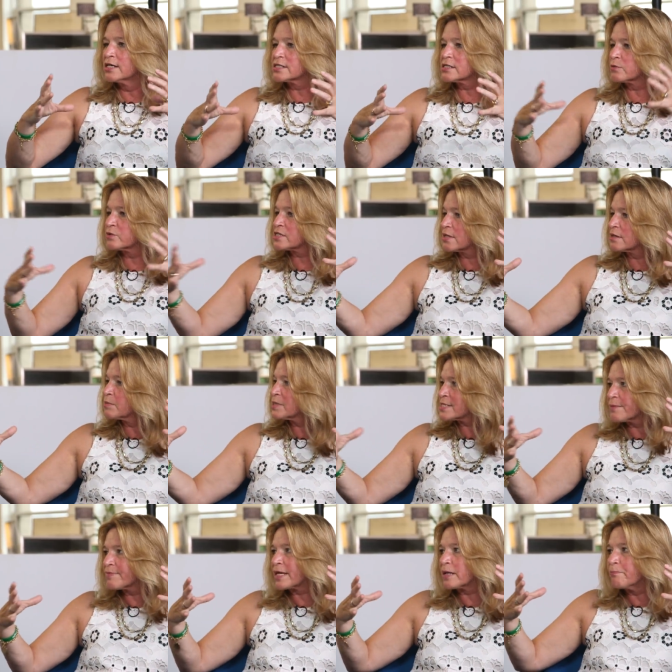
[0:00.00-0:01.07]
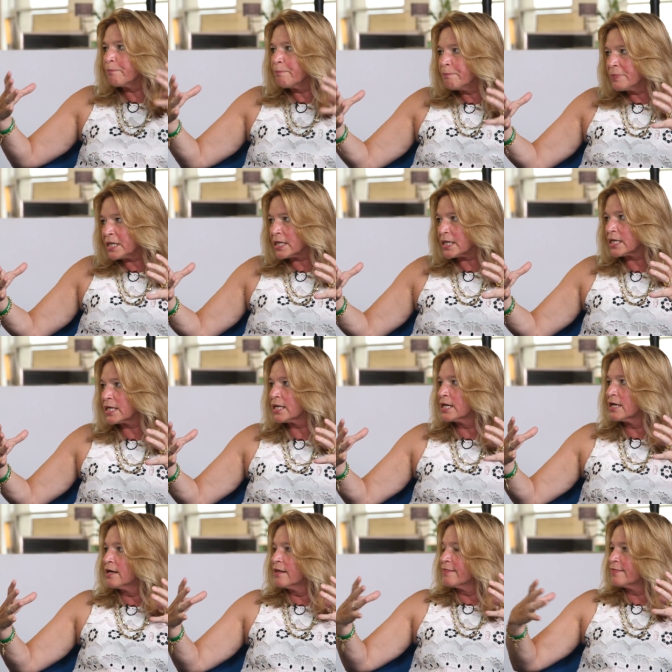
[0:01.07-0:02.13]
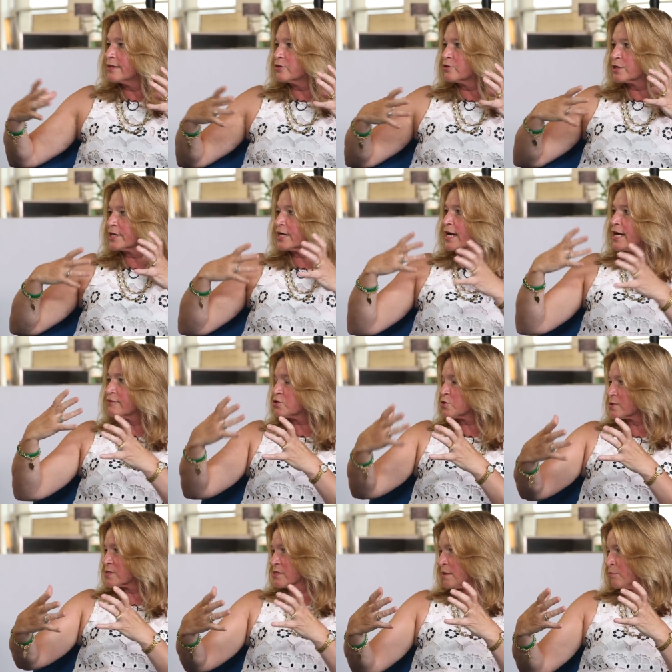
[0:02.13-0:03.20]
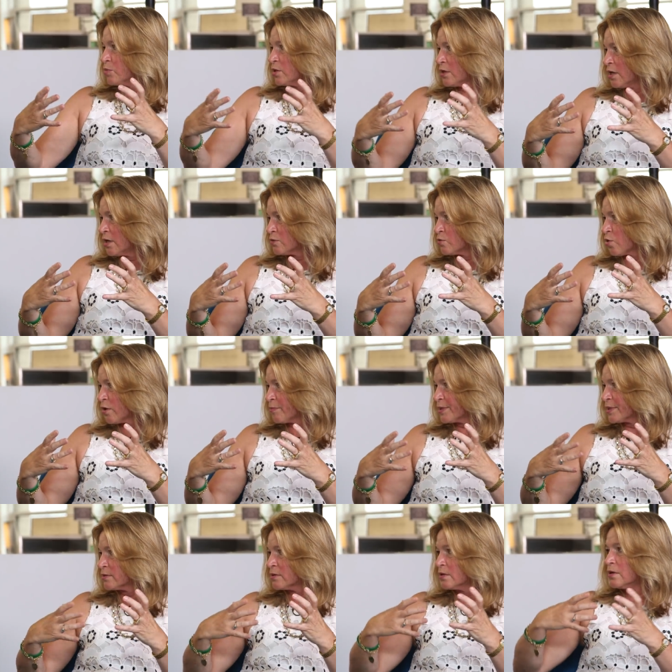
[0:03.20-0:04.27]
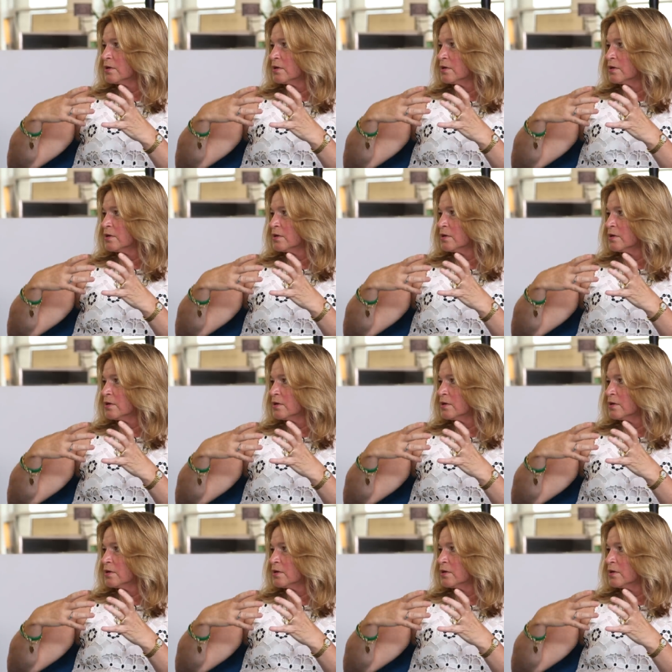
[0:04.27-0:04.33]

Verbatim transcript: So it's going to be something big that you're going to have to assemble on orbit.